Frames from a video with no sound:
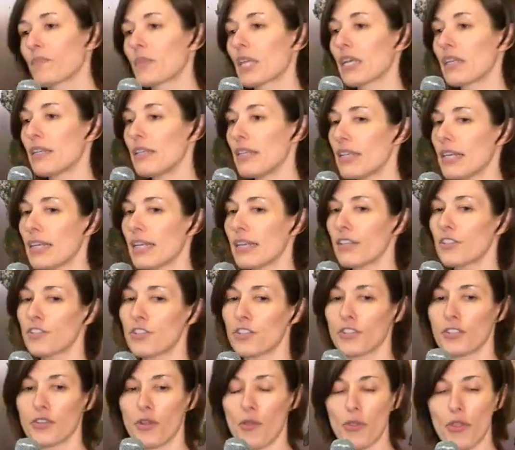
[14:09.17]
need
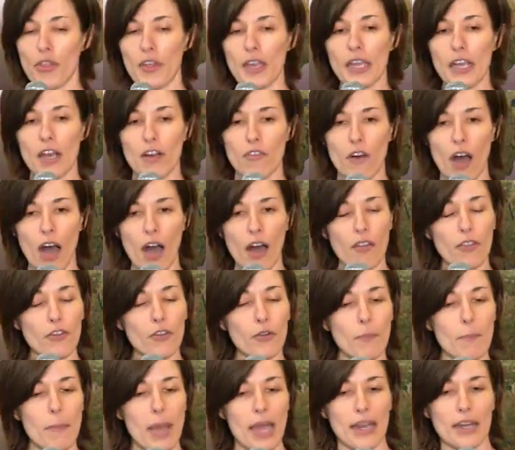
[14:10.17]
to think of
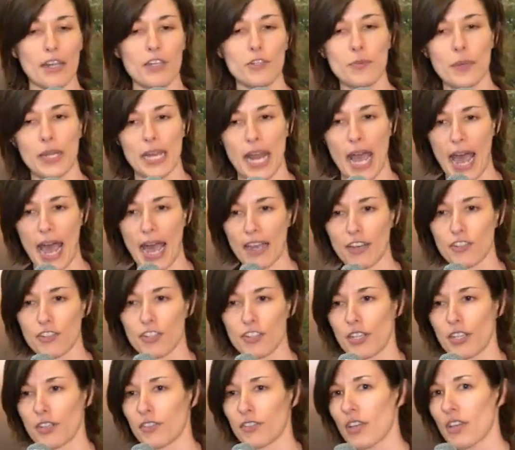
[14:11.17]
other management
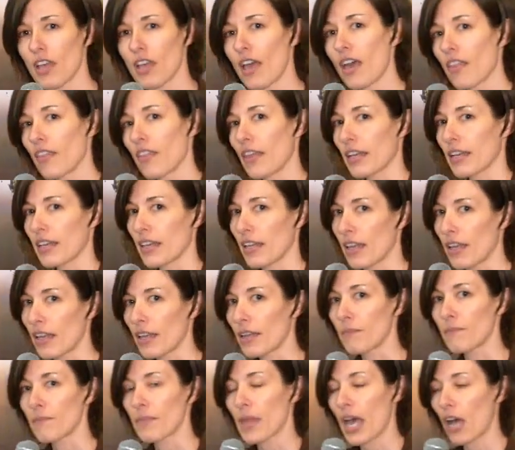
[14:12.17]
actions that
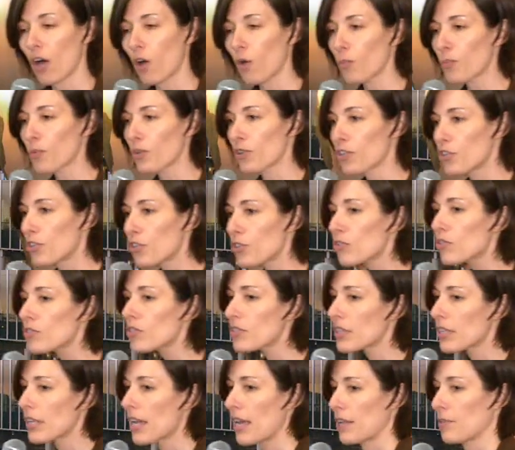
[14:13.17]
can help reduce
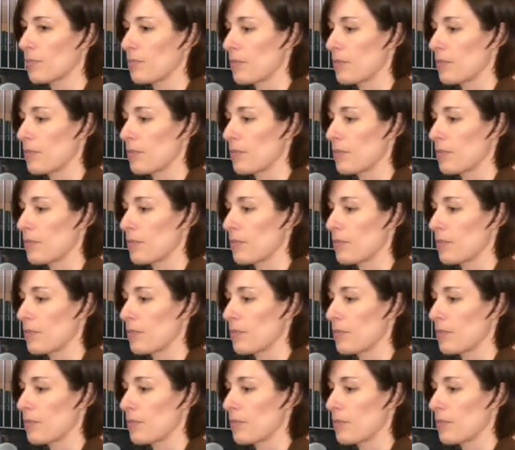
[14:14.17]
the nest